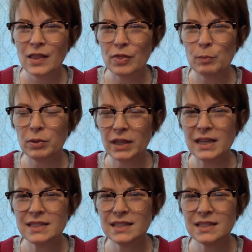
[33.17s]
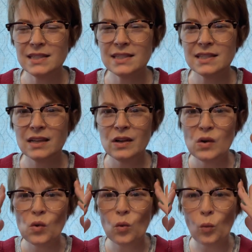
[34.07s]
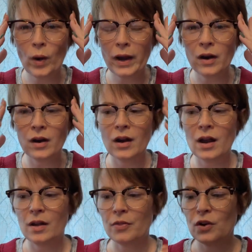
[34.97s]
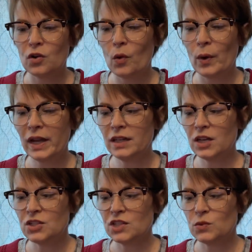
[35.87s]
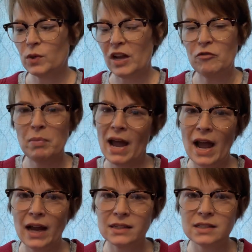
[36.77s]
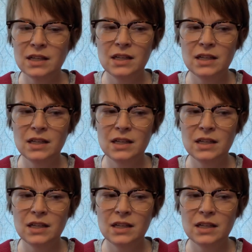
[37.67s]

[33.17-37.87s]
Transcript: the places where uh, they're going, not just what I've packed